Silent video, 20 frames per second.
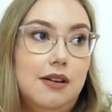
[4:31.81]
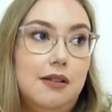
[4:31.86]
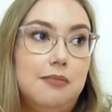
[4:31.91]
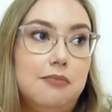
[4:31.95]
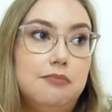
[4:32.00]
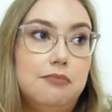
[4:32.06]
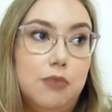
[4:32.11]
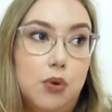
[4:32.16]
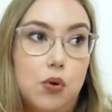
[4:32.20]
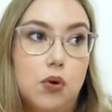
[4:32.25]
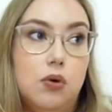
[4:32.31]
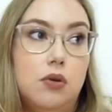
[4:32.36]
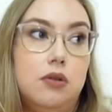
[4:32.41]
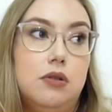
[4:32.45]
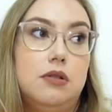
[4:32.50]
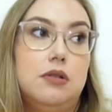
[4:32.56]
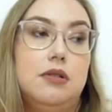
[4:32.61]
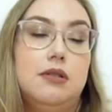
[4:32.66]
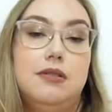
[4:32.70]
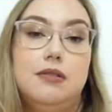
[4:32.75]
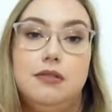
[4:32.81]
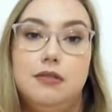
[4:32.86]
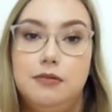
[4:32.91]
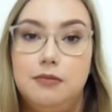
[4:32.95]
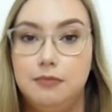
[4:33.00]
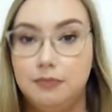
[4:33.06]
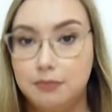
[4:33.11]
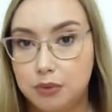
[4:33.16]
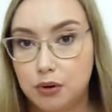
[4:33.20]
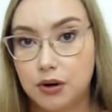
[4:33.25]
more
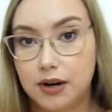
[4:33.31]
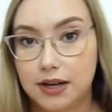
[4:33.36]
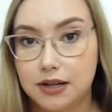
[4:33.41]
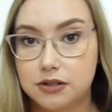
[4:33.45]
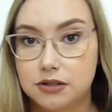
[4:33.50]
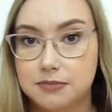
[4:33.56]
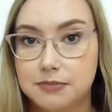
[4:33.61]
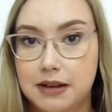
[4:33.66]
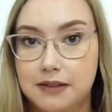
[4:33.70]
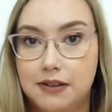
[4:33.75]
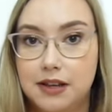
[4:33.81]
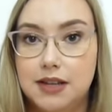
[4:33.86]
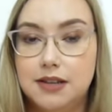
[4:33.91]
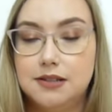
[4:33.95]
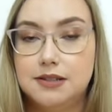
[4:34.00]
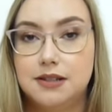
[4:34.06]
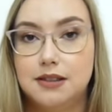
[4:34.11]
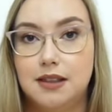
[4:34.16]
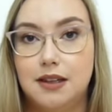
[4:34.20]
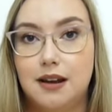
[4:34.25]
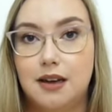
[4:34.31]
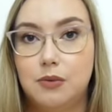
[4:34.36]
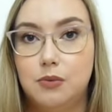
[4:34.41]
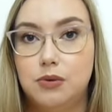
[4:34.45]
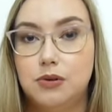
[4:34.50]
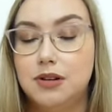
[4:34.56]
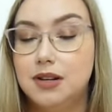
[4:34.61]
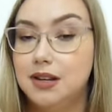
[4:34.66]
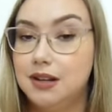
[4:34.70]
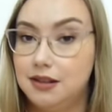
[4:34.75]
product on my face than I
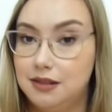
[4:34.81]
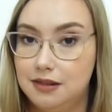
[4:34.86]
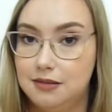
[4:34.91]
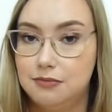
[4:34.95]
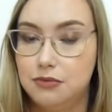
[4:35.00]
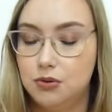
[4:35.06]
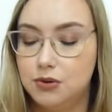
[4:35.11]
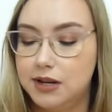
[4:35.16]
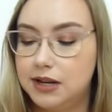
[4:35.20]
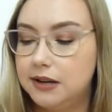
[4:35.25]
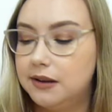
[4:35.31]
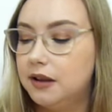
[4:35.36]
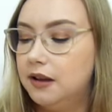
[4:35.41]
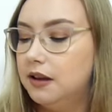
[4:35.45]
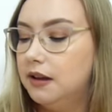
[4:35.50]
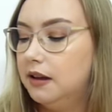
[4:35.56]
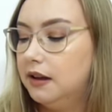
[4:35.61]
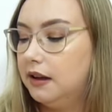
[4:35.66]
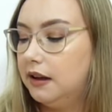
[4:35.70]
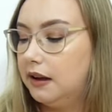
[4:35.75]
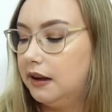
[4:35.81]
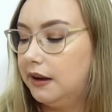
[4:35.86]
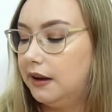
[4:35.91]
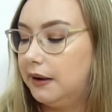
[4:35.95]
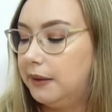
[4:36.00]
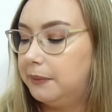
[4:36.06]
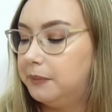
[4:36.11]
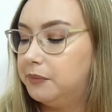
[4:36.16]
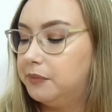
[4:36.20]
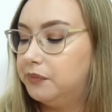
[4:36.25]
would in the morning.
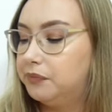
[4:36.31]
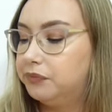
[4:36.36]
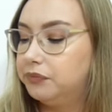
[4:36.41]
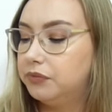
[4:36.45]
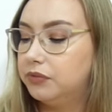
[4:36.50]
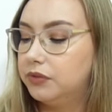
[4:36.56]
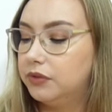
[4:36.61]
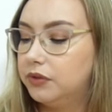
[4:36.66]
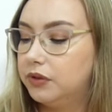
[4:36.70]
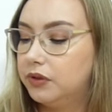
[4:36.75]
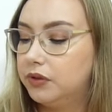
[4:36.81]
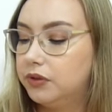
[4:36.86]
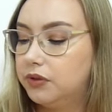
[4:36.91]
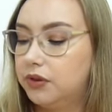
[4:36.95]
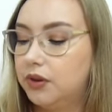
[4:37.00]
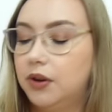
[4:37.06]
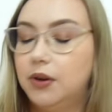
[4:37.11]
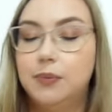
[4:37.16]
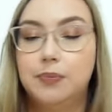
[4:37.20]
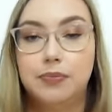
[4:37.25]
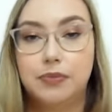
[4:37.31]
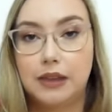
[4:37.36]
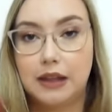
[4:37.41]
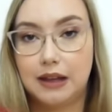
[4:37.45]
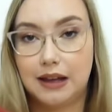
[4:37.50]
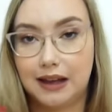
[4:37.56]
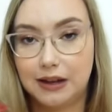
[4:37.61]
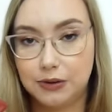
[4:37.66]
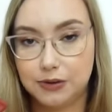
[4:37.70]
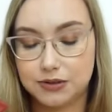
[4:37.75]
So
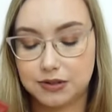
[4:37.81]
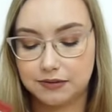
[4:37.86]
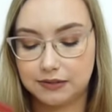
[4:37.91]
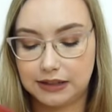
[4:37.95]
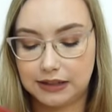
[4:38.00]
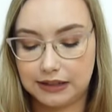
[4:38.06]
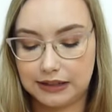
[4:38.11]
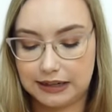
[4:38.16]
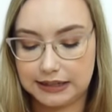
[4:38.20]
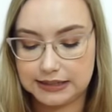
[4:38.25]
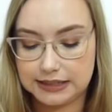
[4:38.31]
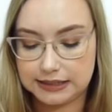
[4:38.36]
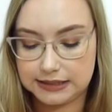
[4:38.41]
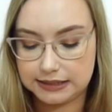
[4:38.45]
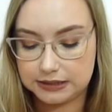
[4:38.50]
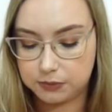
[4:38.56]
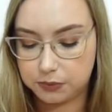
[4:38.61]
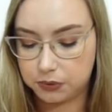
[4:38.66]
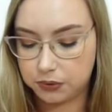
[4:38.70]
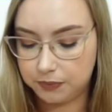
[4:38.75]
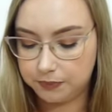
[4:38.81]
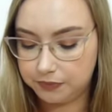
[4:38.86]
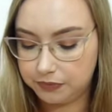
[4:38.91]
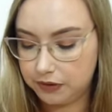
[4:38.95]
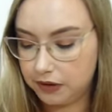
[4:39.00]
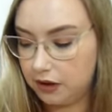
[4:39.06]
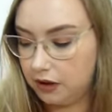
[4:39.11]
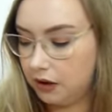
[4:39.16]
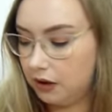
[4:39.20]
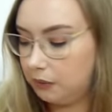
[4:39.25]
I also really liked how this wore.
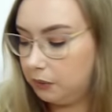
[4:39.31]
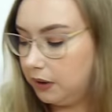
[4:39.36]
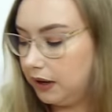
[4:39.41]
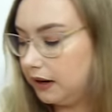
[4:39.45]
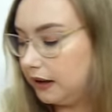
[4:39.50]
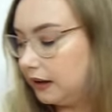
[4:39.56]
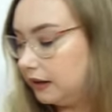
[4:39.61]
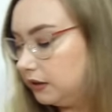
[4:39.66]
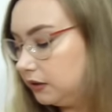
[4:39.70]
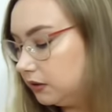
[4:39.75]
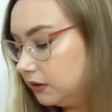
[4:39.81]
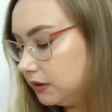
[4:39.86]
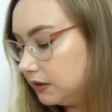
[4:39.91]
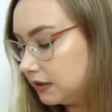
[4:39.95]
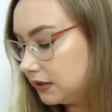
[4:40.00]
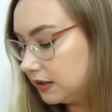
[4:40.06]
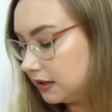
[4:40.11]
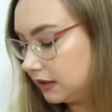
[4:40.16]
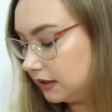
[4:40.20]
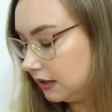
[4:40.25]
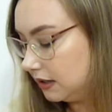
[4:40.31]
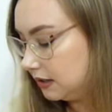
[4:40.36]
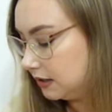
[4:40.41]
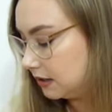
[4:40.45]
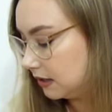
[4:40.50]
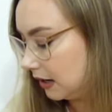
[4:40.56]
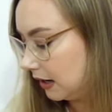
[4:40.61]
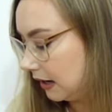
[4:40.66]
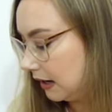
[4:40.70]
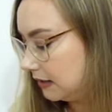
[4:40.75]
When I used
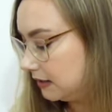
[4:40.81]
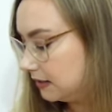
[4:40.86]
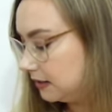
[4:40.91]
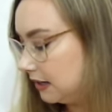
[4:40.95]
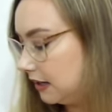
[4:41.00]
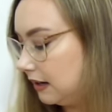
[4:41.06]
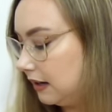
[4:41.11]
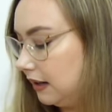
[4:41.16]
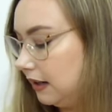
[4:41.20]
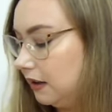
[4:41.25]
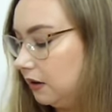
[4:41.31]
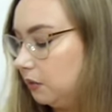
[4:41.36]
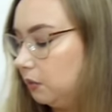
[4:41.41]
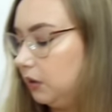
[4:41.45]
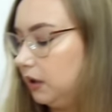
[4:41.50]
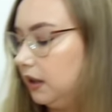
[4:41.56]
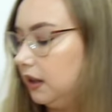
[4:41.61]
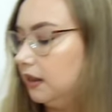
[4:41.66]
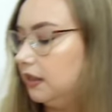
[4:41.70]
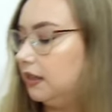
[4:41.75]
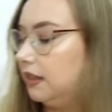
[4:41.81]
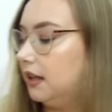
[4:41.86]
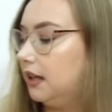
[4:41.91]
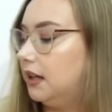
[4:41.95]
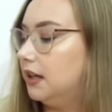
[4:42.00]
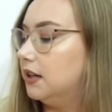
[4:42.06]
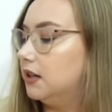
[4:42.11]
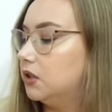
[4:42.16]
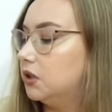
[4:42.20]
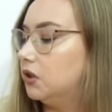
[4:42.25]
this, I set it with
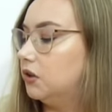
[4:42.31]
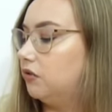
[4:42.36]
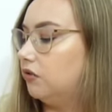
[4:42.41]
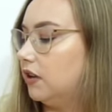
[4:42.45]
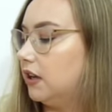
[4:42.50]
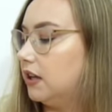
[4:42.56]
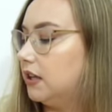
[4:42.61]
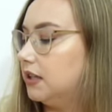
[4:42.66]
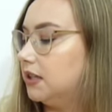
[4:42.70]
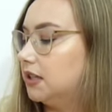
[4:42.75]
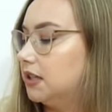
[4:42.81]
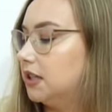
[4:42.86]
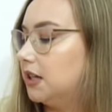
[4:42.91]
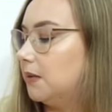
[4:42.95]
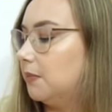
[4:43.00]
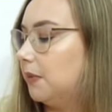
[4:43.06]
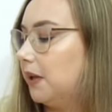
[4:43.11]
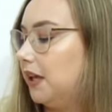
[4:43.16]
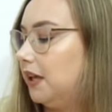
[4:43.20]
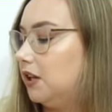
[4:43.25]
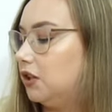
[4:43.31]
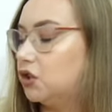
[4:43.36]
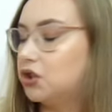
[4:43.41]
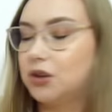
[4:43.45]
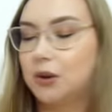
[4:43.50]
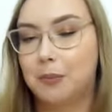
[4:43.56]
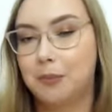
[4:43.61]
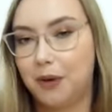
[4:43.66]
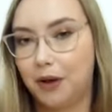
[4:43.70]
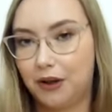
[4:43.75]
the Too Faced Peach
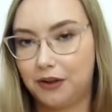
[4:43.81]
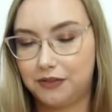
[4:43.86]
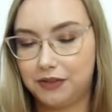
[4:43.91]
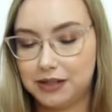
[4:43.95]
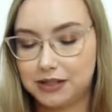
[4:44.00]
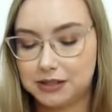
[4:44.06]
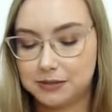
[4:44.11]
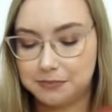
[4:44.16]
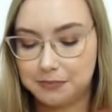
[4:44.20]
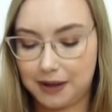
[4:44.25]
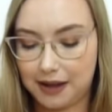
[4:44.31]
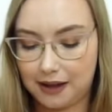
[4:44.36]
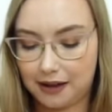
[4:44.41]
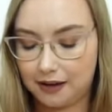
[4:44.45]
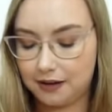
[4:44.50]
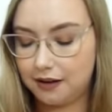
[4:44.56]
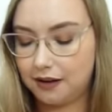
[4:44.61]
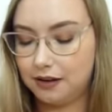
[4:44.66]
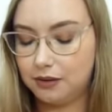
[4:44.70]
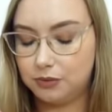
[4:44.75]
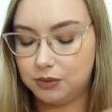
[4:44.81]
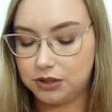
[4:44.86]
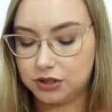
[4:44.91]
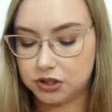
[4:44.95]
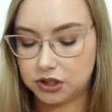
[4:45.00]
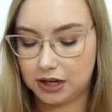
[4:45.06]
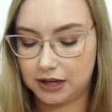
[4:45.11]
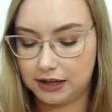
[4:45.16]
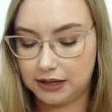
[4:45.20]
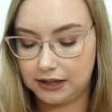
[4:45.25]
Perfect Powder,
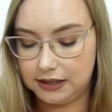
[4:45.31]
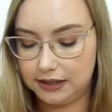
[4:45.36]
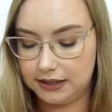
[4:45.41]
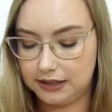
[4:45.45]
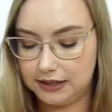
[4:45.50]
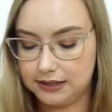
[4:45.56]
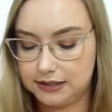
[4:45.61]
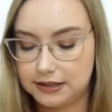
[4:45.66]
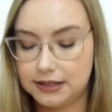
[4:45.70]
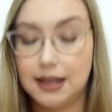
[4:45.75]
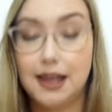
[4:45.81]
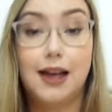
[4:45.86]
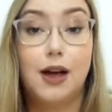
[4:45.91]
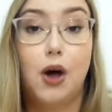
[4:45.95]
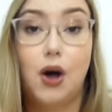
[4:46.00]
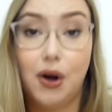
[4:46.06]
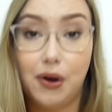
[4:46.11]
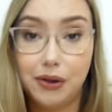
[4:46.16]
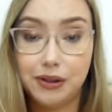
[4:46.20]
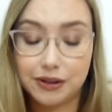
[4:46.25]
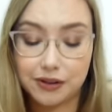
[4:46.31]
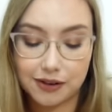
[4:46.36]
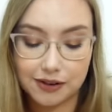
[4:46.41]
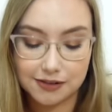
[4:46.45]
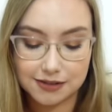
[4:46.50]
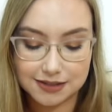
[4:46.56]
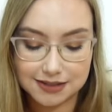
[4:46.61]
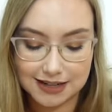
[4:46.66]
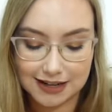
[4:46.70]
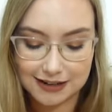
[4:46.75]
which is holy grail
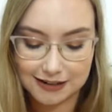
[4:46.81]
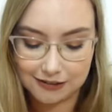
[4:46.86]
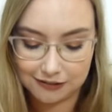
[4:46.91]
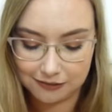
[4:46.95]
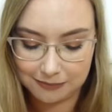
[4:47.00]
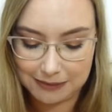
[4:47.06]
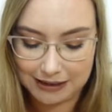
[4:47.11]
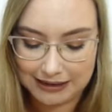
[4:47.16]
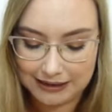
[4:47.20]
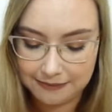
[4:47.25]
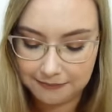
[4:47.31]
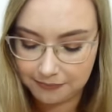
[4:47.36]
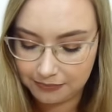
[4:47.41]
status for me.